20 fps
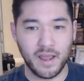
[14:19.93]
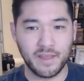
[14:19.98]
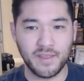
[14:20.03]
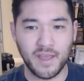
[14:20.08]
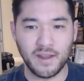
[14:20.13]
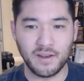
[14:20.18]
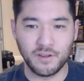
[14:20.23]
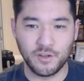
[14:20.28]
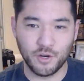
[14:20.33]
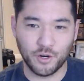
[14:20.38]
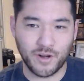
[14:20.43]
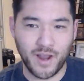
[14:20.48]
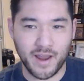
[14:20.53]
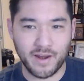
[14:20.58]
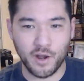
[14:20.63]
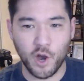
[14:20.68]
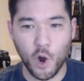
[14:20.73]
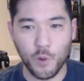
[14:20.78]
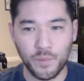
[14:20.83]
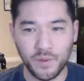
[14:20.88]
And then you're
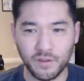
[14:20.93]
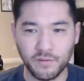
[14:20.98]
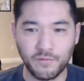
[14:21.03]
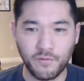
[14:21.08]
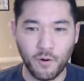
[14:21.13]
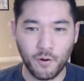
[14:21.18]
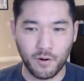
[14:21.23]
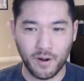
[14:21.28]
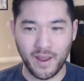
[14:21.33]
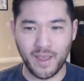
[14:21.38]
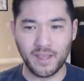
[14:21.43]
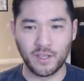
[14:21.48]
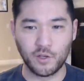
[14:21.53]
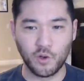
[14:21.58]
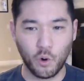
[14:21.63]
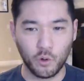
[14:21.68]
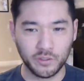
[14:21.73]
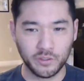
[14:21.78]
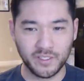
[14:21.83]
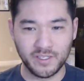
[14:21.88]
kind of hoping for a
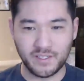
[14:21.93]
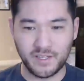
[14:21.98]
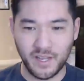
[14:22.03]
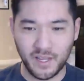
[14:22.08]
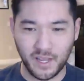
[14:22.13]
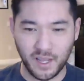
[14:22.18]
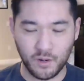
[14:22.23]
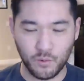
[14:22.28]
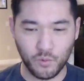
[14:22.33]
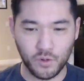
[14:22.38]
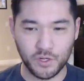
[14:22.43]
golden ticket,